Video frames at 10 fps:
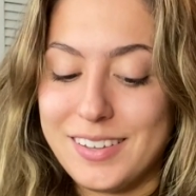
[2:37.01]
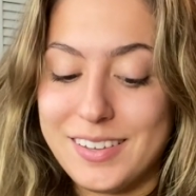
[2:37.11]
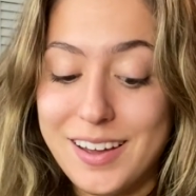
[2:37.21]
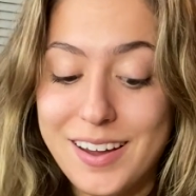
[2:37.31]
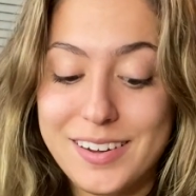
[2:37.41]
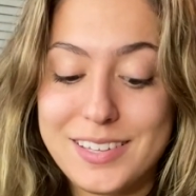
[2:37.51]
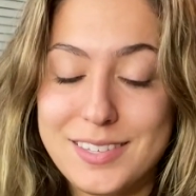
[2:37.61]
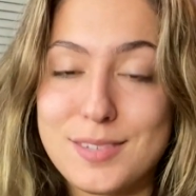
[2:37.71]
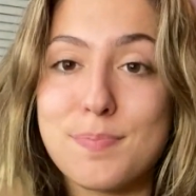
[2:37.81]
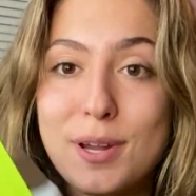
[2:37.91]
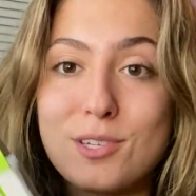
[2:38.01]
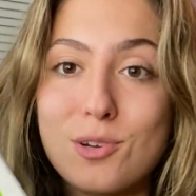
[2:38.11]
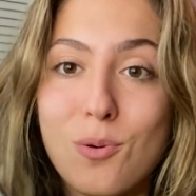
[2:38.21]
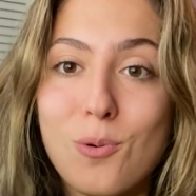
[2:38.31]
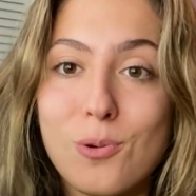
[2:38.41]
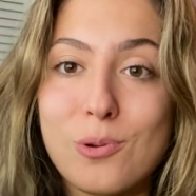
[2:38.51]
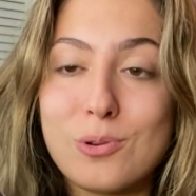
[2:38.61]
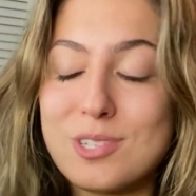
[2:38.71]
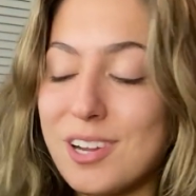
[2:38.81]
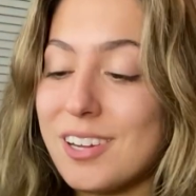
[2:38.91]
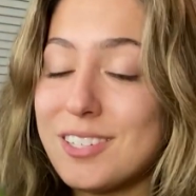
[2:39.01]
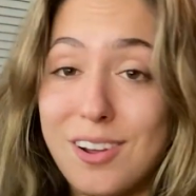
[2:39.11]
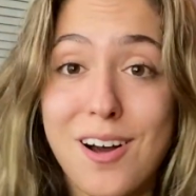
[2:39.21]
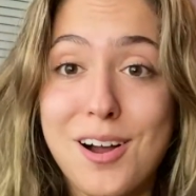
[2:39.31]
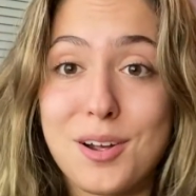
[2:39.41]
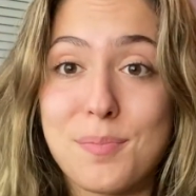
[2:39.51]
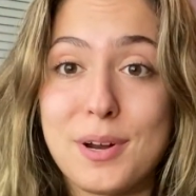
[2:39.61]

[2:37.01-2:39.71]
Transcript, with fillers: Yeah, it's meant to hold a dog,